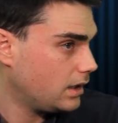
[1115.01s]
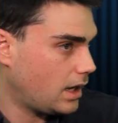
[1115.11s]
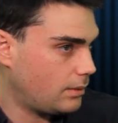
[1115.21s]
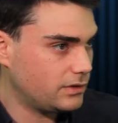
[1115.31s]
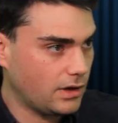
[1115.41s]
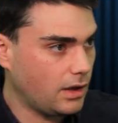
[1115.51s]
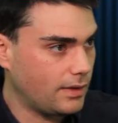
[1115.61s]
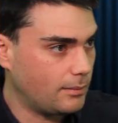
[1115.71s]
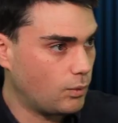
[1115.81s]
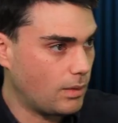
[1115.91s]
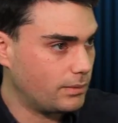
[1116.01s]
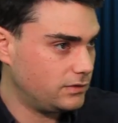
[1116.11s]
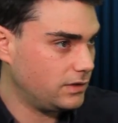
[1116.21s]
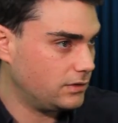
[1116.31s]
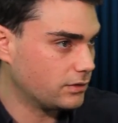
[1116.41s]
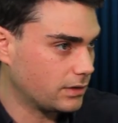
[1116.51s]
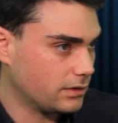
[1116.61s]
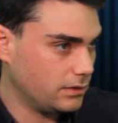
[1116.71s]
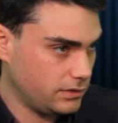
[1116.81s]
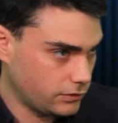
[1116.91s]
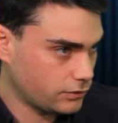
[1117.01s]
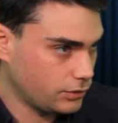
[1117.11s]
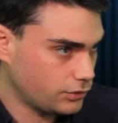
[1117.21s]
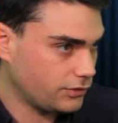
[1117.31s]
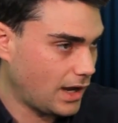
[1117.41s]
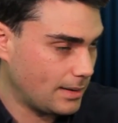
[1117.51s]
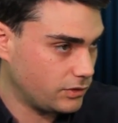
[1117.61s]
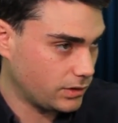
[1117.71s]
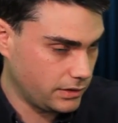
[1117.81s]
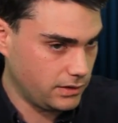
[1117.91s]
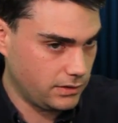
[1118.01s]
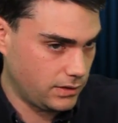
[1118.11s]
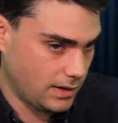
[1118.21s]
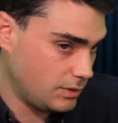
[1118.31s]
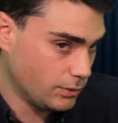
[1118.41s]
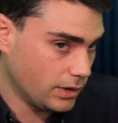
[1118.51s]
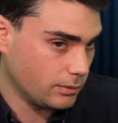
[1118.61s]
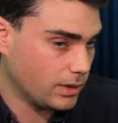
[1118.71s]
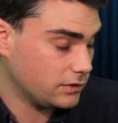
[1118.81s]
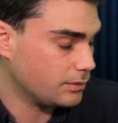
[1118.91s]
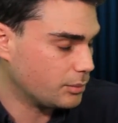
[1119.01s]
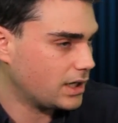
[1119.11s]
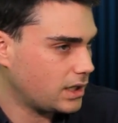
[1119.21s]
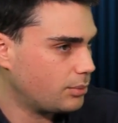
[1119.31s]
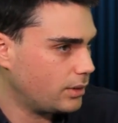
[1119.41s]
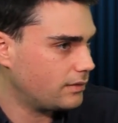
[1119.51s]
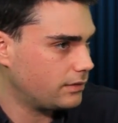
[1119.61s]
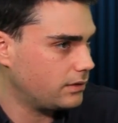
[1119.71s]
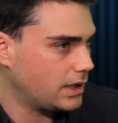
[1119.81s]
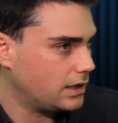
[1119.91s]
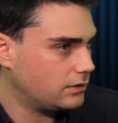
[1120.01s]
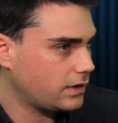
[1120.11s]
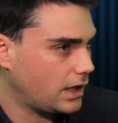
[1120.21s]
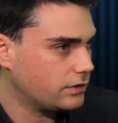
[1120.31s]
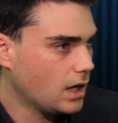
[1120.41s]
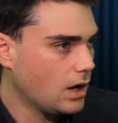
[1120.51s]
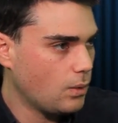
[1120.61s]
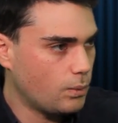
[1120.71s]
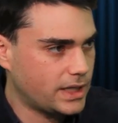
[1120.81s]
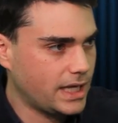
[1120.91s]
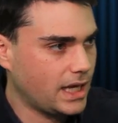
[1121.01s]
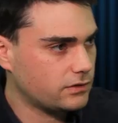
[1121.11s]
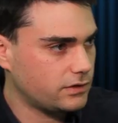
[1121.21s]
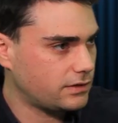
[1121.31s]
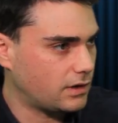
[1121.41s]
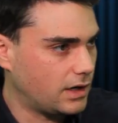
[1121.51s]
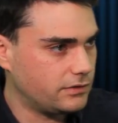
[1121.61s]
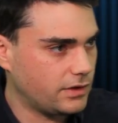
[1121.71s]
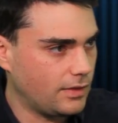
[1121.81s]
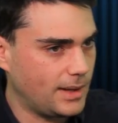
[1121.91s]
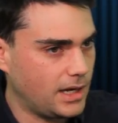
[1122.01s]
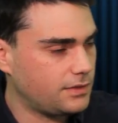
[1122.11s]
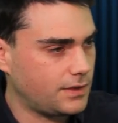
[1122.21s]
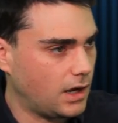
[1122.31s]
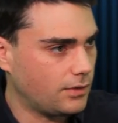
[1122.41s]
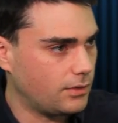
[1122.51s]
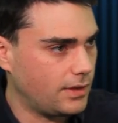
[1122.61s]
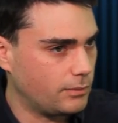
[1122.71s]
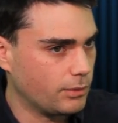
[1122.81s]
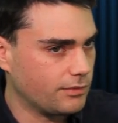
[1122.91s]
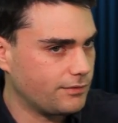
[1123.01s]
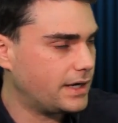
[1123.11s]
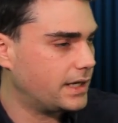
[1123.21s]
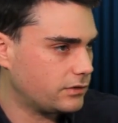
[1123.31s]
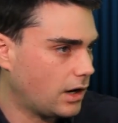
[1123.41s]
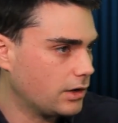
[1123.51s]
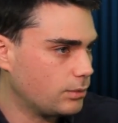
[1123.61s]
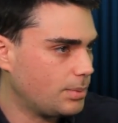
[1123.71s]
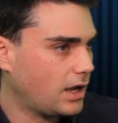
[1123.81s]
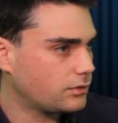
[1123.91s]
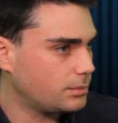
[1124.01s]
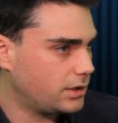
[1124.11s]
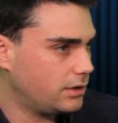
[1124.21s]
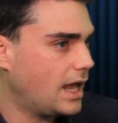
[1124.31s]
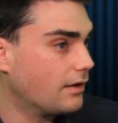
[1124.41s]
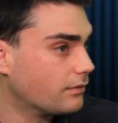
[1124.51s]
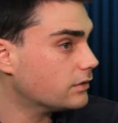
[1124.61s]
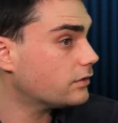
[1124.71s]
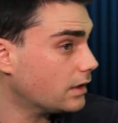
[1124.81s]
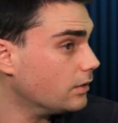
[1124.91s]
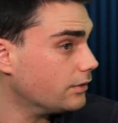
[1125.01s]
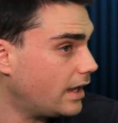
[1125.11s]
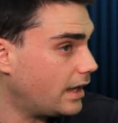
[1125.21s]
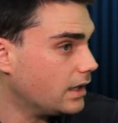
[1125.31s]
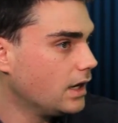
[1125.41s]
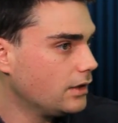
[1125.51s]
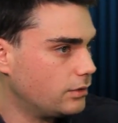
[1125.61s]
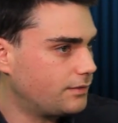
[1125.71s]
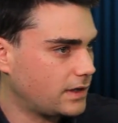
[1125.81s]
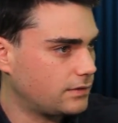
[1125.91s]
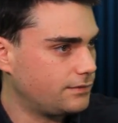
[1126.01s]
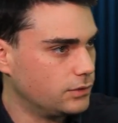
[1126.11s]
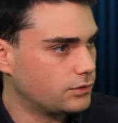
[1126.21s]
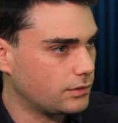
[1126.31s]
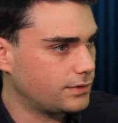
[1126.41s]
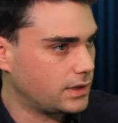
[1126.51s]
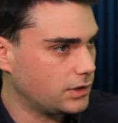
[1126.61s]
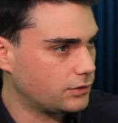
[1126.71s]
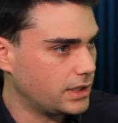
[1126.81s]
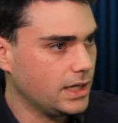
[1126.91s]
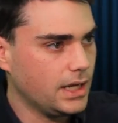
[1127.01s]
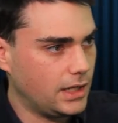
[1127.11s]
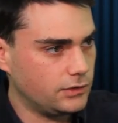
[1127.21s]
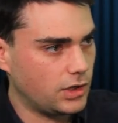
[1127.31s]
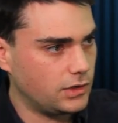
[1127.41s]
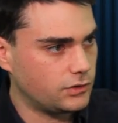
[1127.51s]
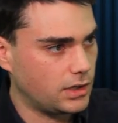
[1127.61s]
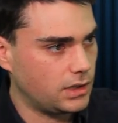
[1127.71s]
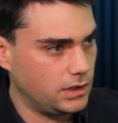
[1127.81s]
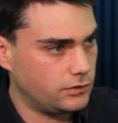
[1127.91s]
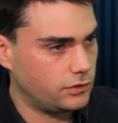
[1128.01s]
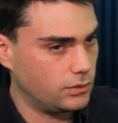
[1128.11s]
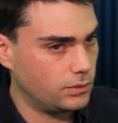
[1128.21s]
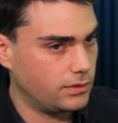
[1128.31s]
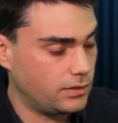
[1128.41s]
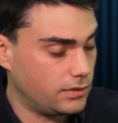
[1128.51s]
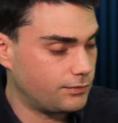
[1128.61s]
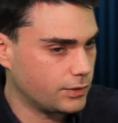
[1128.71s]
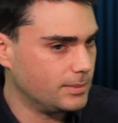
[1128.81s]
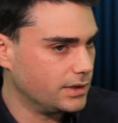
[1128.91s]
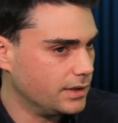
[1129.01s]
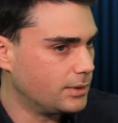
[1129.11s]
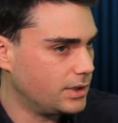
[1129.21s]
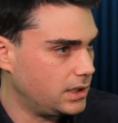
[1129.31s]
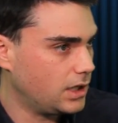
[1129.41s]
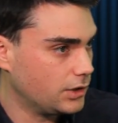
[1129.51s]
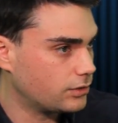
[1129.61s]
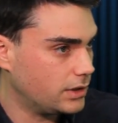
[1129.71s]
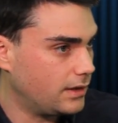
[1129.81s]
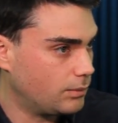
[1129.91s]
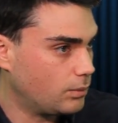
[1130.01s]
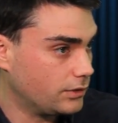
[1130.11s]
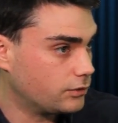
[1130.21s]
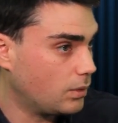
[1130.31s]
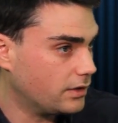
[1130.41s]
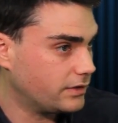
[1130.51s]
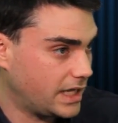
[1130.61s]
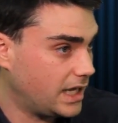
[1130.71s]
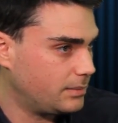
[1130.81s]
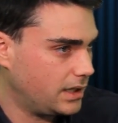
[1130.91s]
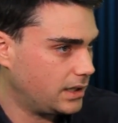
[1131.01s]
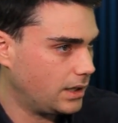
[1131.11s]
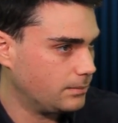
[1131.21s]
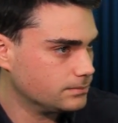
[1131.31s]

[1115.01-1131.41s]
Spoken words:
and we tell them what we did during this crucial time, during I mean, really, what is the breaking point for the United States. We can't sit there and tell them anything other than we were fighting as hard as we possibly could every single day to affect the future of the country and change it into the freedom and liberty country that it once was and can be again.